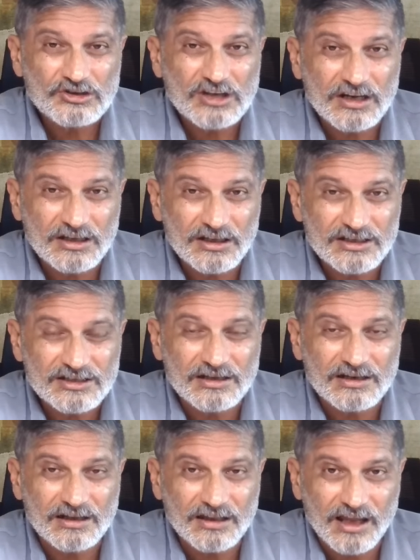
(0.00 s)
and
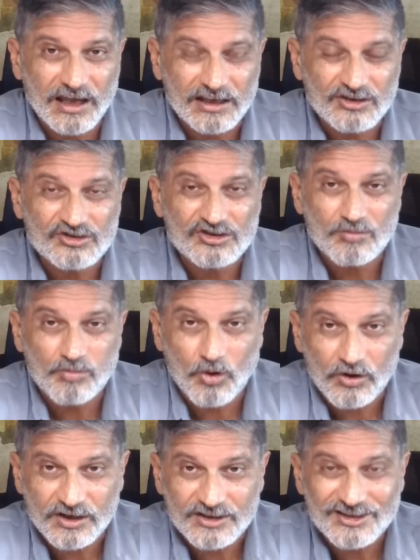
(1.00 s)
enlisted alike, your
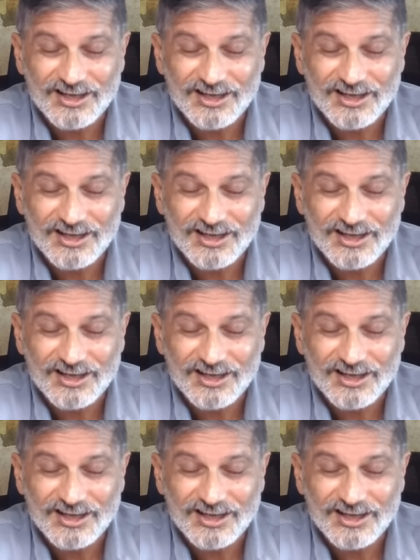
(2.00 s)
subordinates.